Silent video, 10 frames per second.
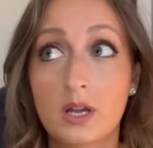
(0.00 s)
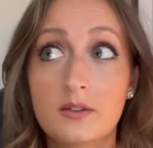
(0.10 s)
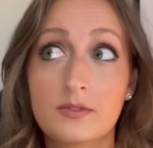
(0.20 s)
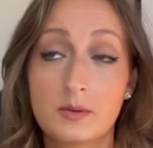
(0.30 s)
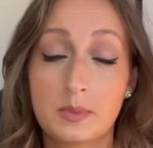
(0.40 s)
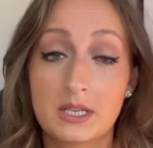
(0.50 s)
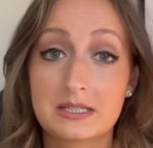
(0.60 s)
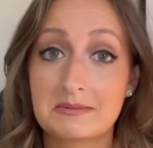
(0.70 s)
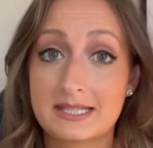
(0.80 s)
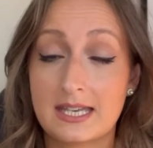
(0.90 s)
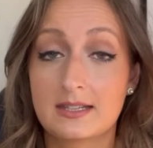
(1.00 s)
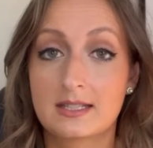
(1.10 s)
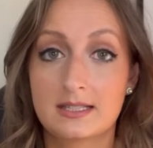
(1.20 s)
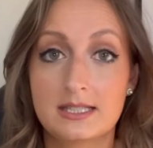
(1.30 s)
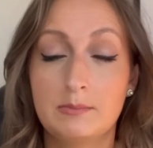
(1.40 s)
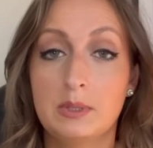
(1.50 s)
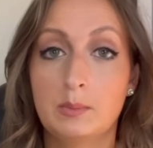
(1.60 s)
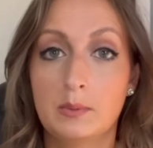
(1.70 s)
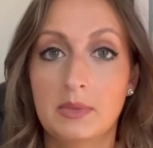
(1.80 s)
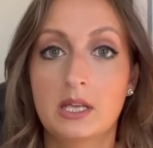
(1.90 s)
of the biggest mistakes I see
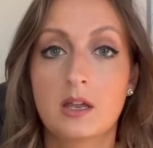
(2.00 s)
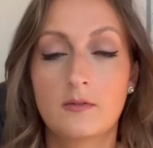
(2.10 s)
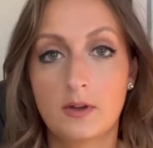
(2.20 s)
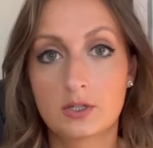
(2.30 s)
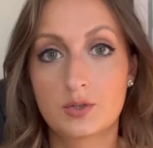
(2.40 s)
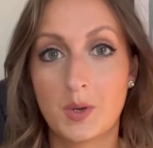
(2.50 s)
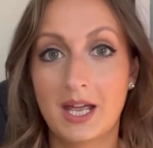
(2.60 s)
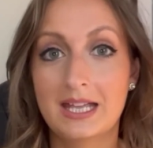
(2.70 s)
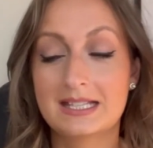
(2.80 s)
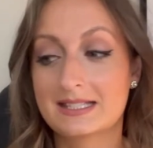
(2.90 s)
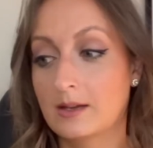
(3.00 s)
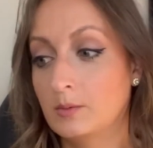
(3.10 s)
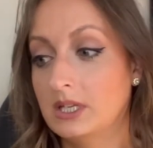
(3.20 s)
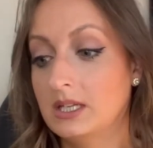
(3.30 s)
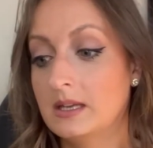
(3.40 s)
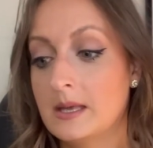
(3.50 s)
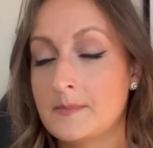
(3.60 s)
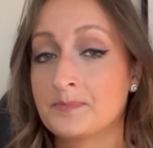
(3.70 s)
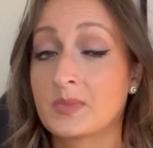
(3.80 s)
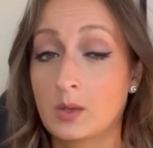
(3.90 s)
people make in Feng Shui is that
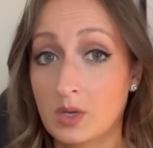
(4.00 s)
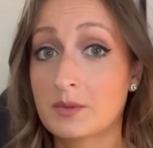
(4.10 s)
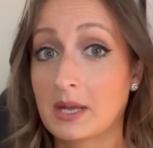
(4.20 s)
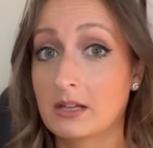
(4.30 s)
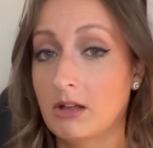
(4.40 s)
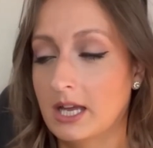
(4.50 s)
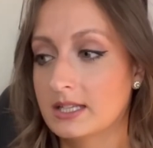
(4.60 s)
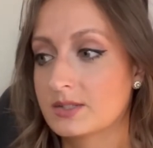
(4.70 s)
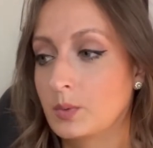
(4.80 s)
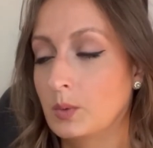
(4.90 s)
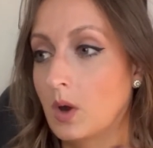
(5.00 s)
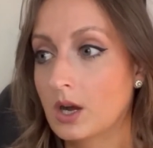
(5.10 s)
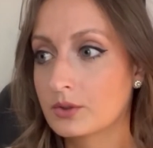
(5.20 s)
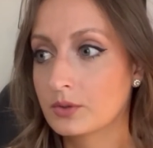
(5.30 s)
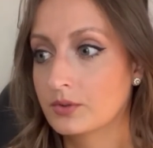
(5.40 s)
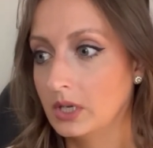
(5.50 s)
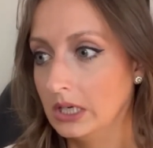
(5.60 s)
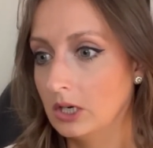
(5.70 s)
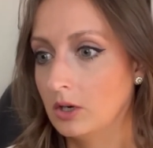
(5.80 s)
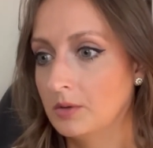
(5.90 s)
with my clients, we walk through their
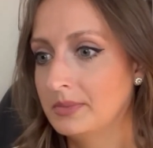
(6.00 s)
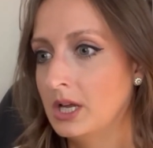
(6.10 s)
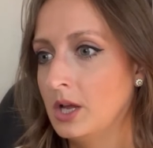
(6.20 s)
home,